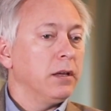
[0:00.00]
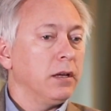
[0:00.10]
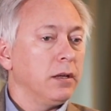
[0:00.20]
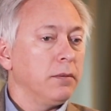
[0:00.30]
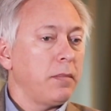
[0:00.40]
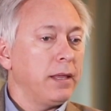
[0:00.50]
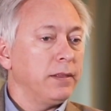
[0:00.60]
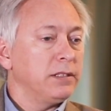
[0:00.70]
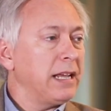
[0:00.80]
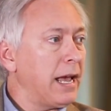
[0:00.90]
and
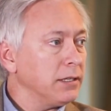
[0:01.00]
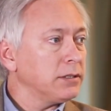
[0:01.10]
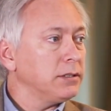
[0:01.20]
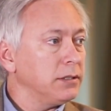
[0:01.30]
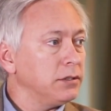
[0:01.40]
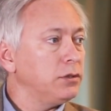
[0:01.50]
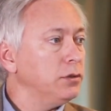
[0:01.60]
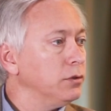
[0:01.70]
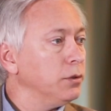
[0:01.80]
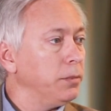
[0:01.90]
the tasks that
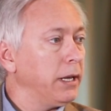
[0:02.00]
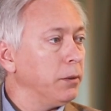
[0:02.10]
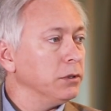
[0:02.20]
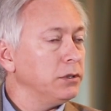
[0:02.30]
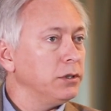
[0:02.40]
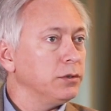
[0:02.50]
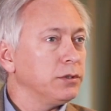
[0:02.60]
students are being able to do.